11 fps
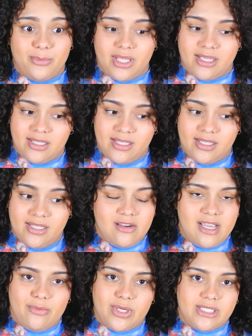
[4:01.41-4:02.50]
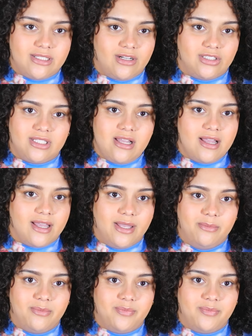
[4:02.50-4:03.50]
like, sorry, I wasted our time.